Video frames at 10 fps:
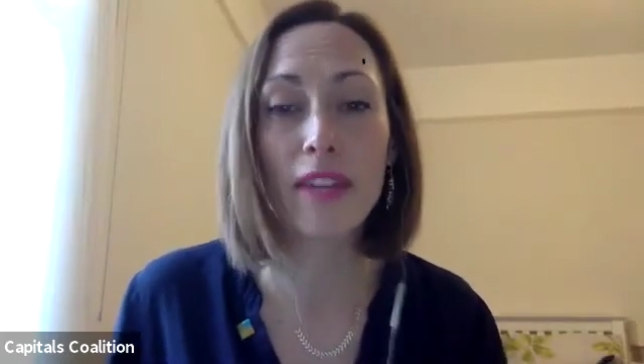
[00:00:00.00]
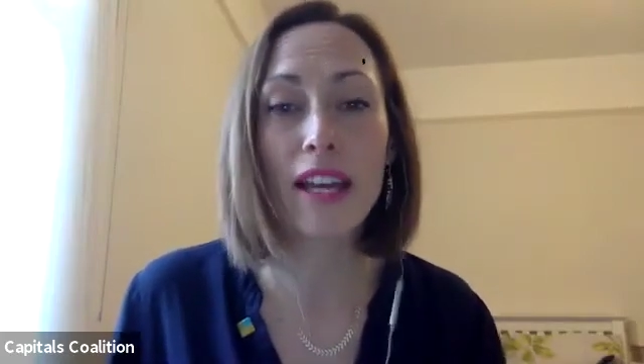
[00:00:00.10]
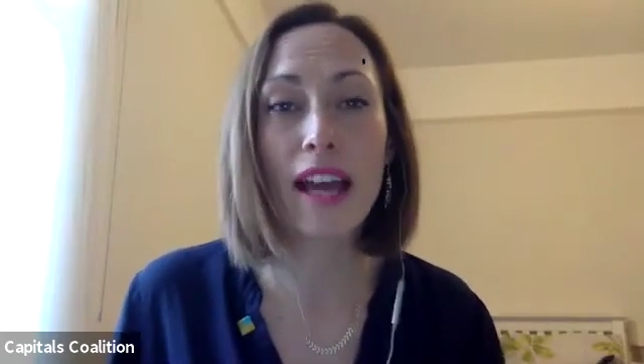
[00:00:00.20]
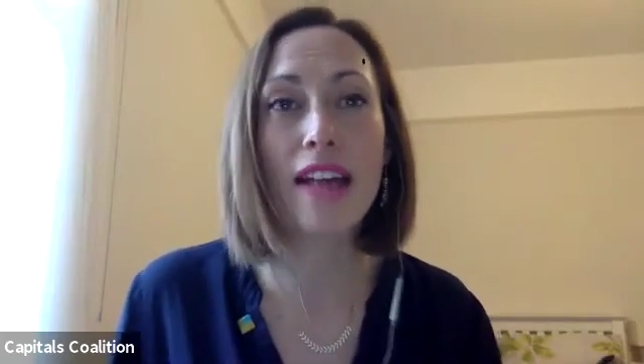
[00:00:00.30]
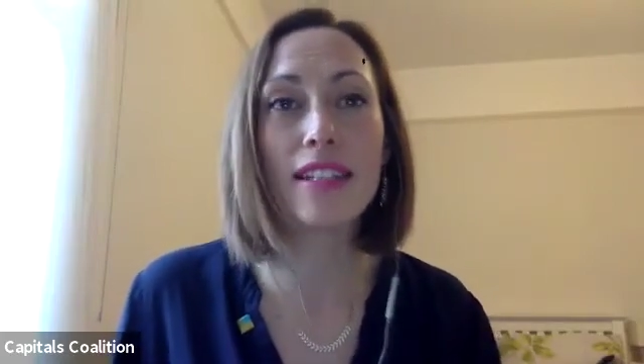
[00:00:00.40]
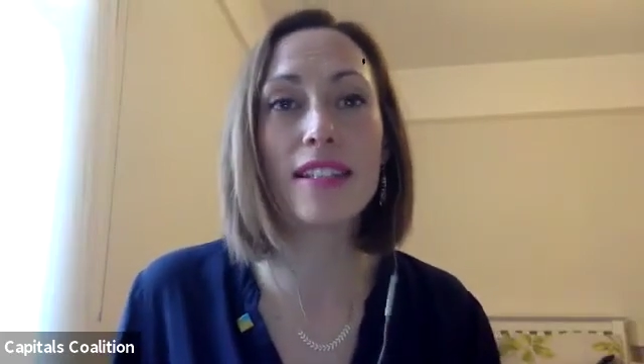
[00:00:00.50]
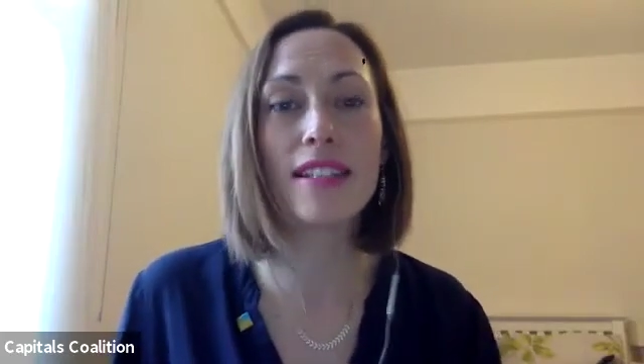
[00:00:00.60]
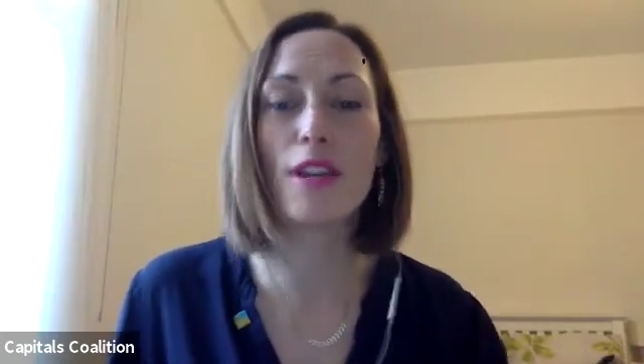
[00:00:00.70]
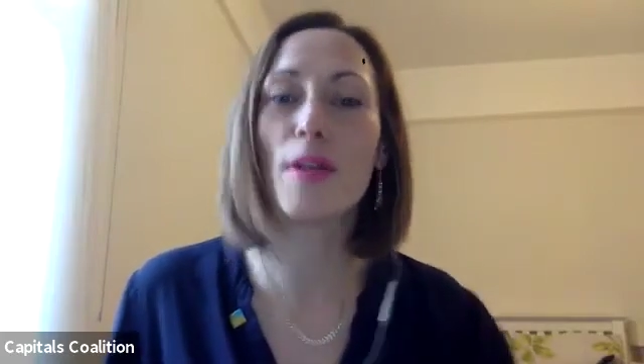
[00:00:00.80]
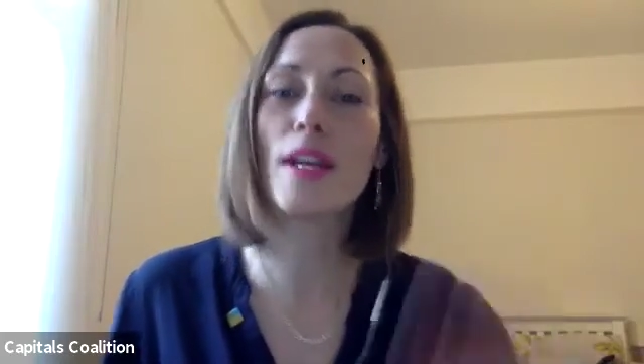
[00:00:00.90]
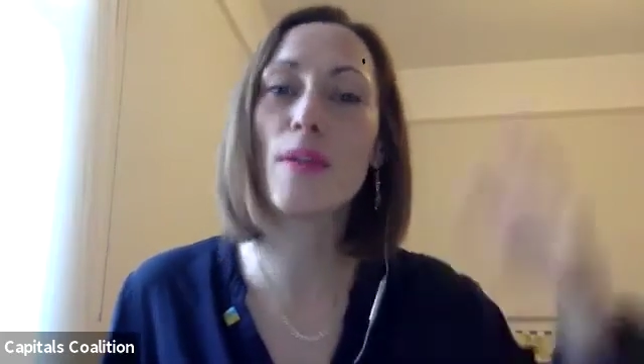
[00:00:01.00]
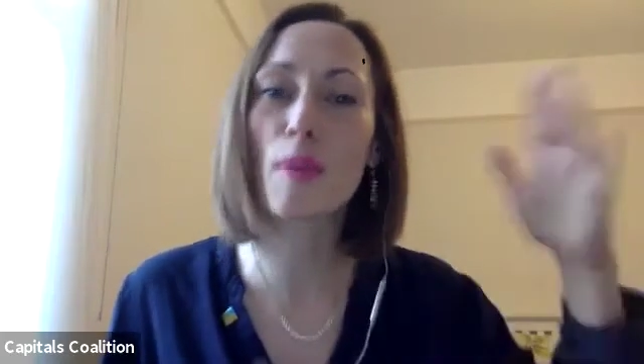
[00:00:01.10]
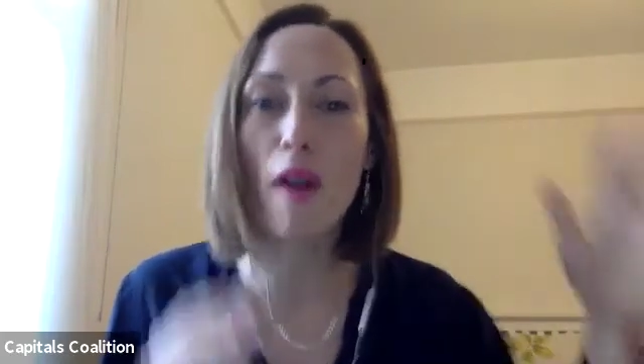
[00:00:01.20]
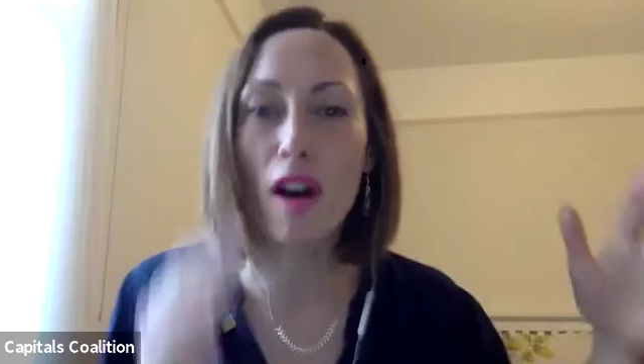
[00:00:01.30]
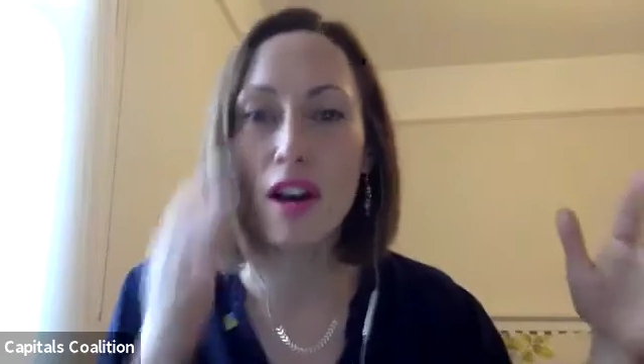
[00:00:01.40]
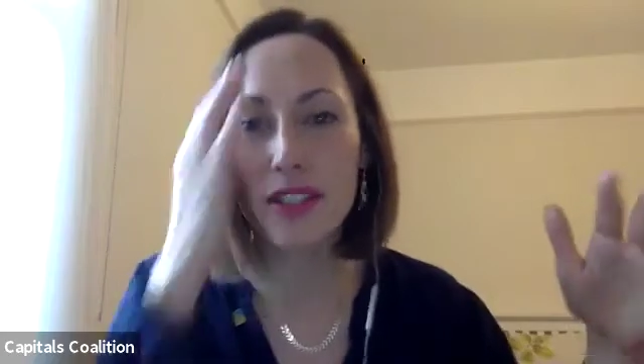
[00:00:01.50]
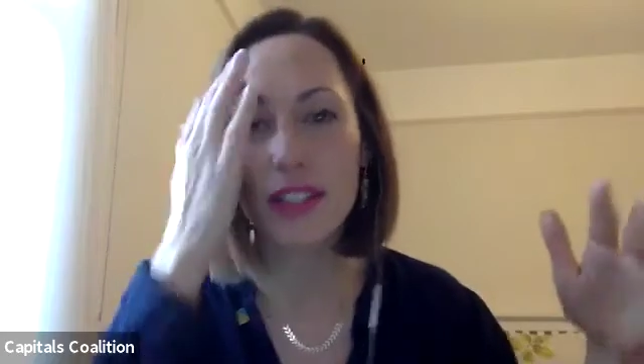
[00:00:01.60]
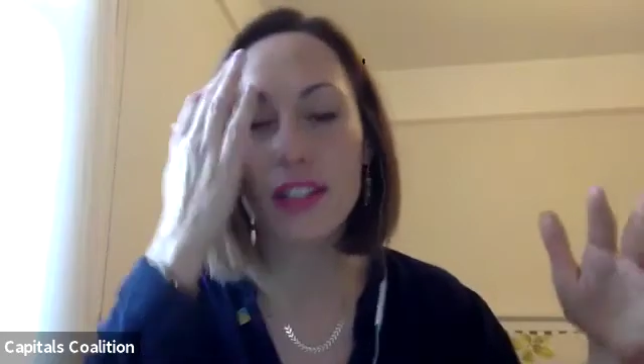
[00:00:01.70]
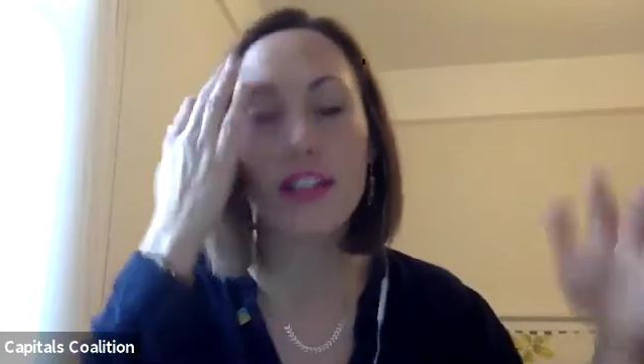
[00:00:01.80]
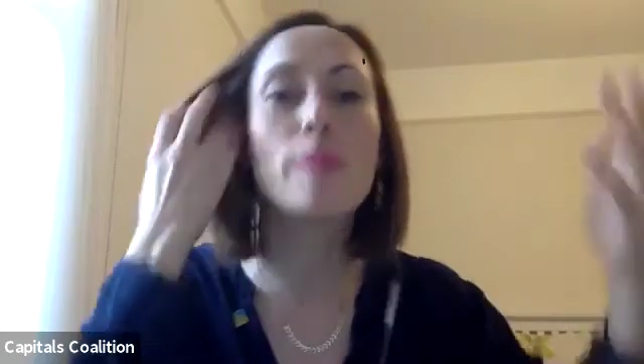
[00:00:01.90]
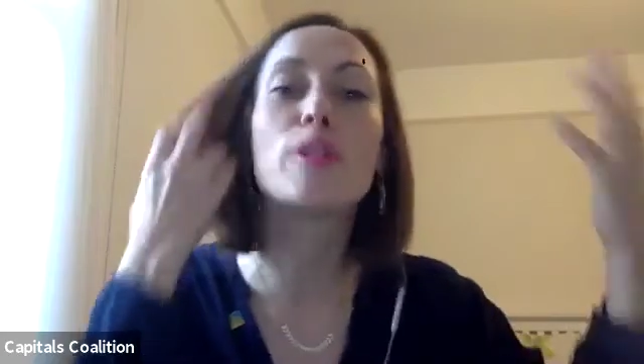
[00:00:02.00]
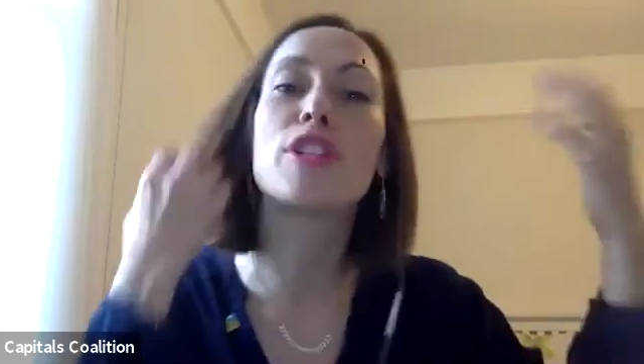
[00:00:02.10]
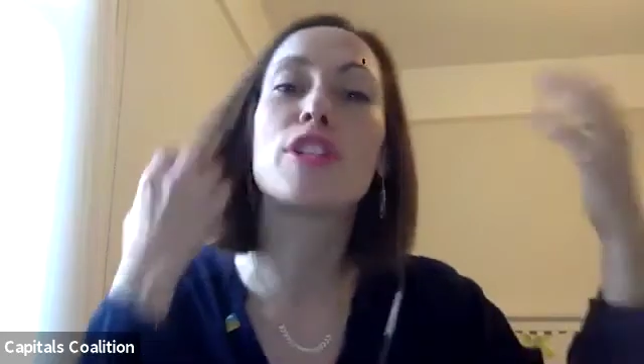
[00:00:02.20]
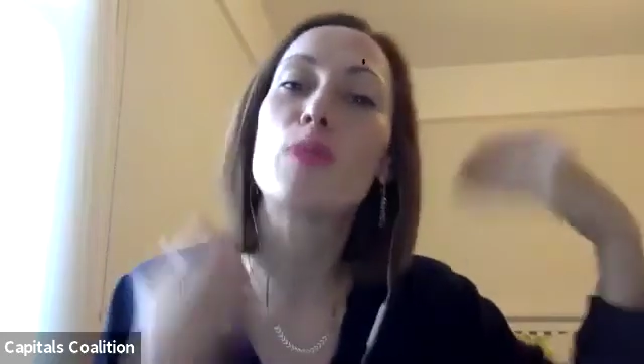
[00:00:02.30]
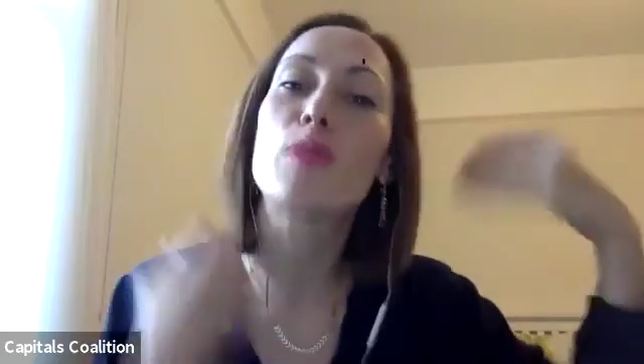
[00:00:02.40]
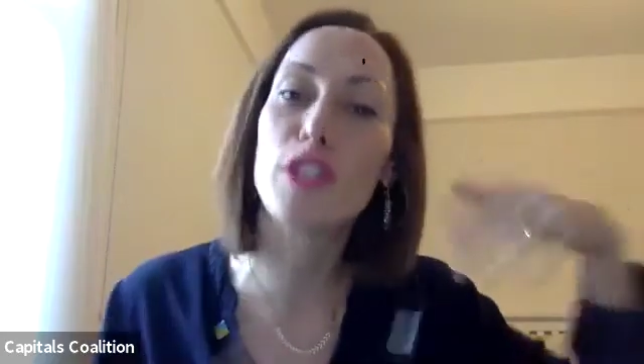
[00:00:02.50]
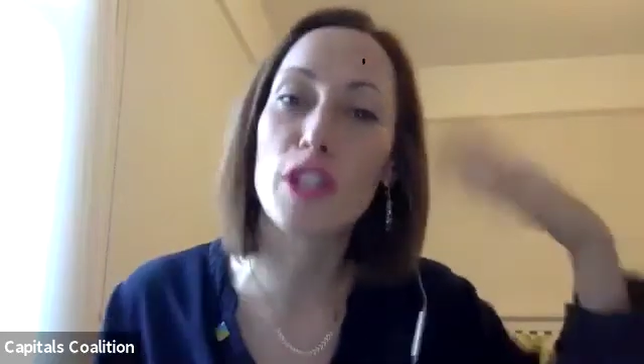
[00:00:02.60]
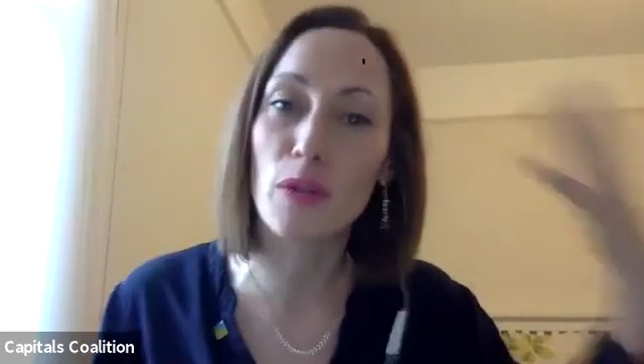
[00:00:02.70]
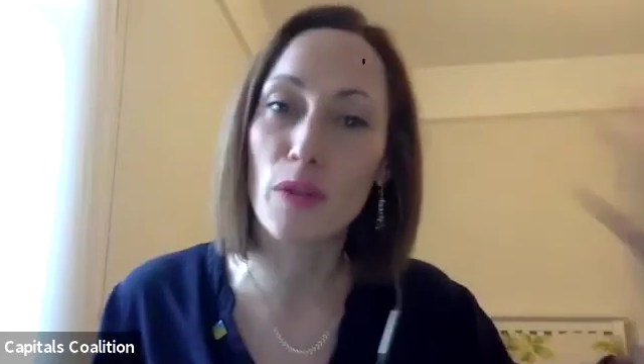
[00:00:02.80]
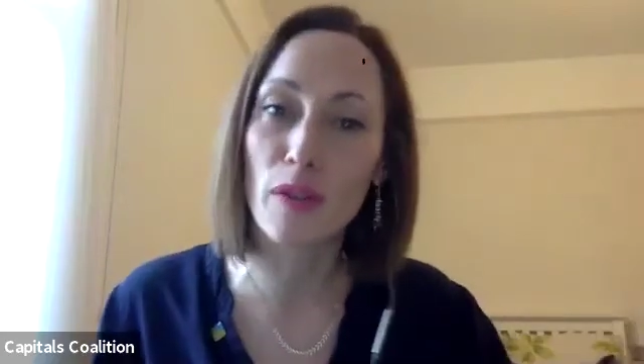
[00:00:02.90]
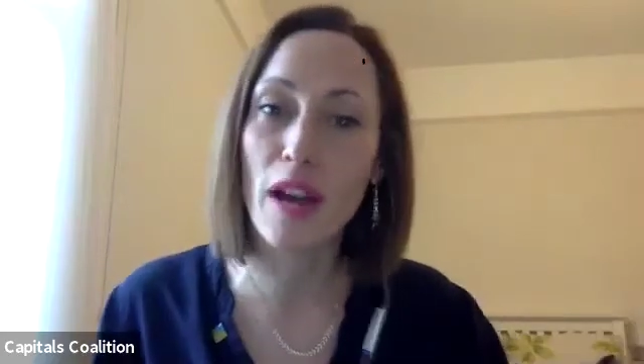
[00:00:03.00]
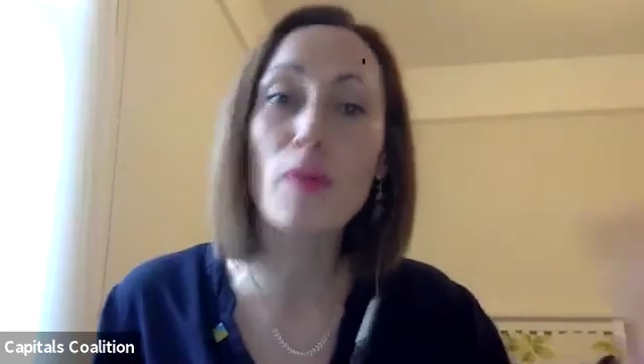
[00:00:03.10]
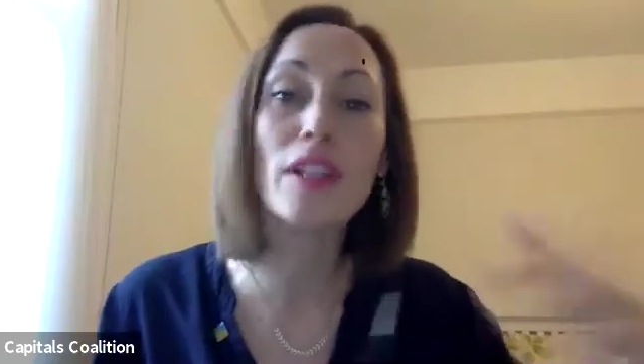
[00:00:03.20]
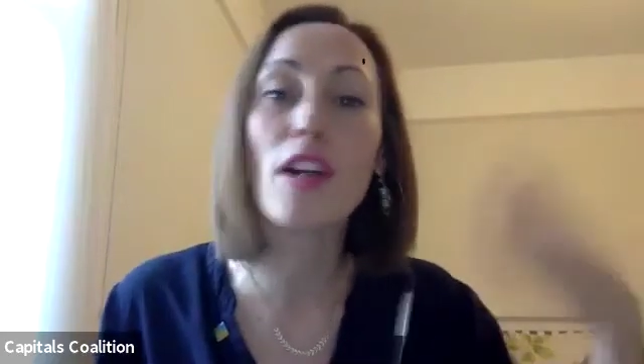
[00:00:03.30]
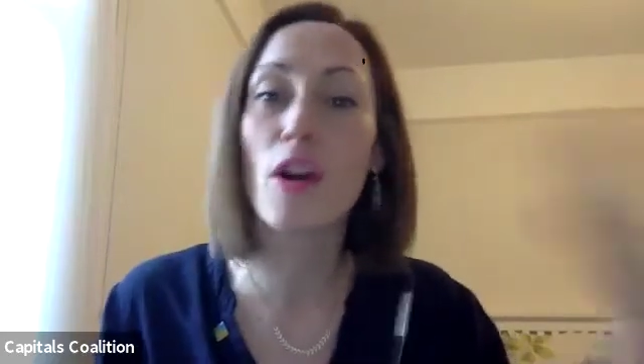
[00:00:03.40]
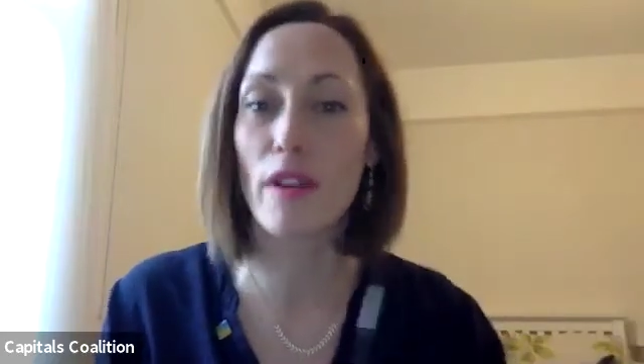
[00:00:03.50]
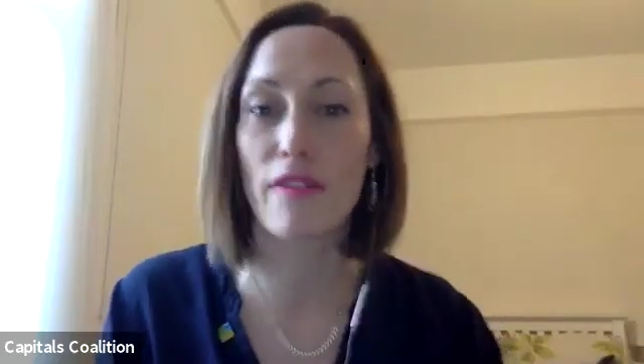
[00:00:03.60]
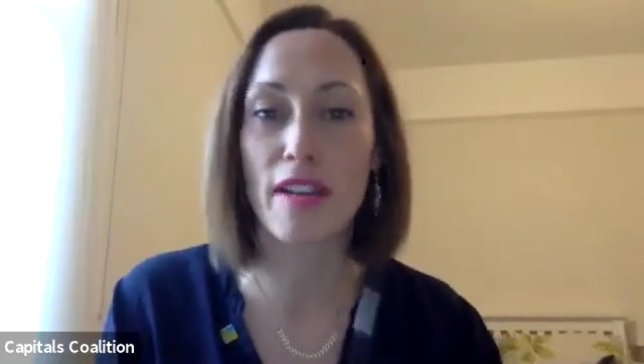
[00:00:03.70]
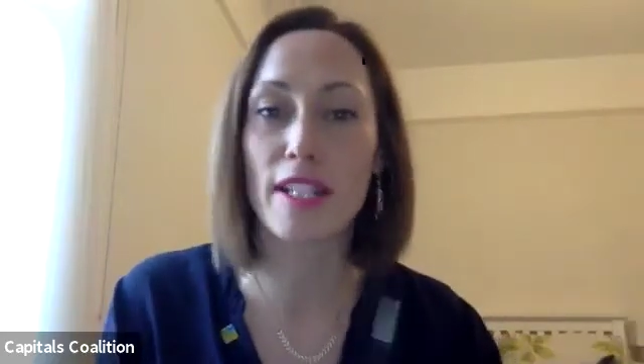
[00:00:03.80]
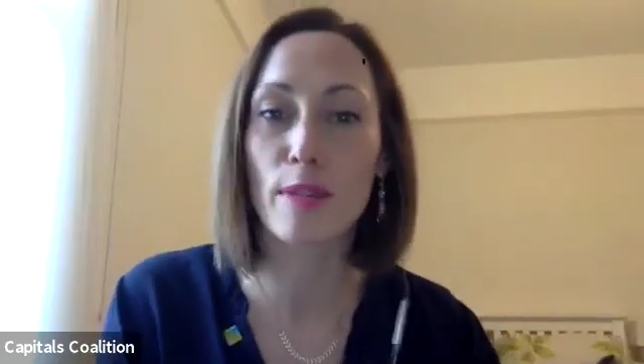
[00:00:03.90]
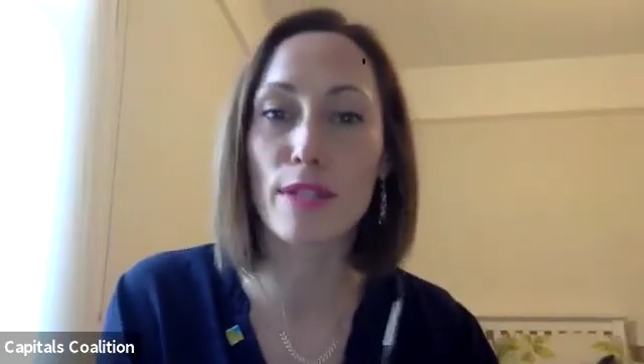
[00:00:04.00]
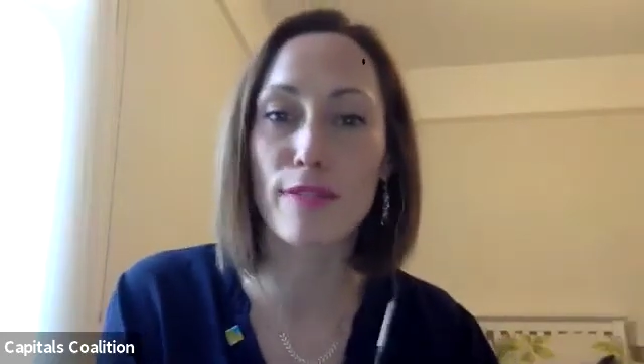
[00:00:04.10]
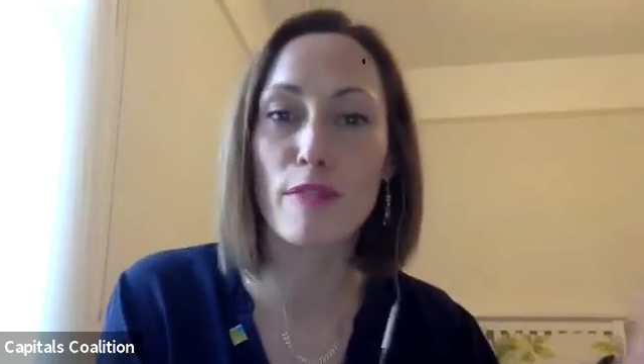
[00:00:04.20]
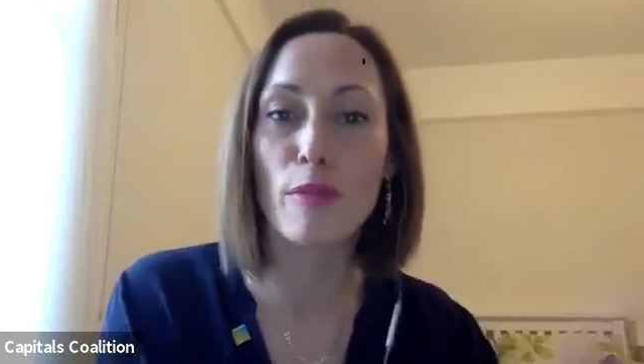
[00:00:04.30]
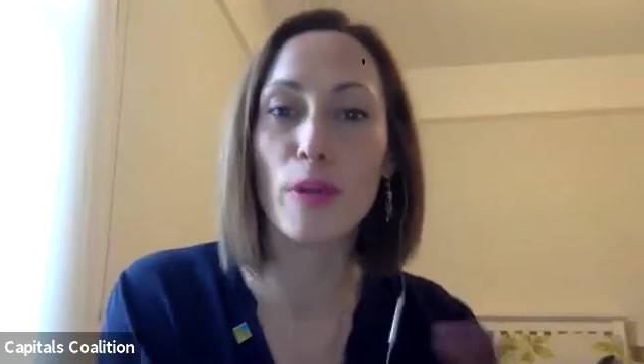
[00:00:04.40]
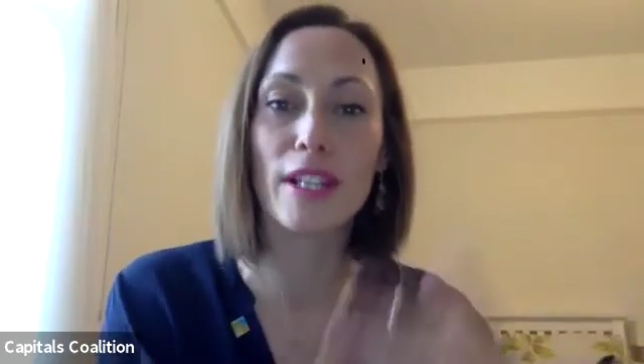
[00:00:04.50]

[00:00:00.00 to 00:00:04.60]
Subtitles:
And you know, in the past, climate change we knew and we know affects the most vulnerable.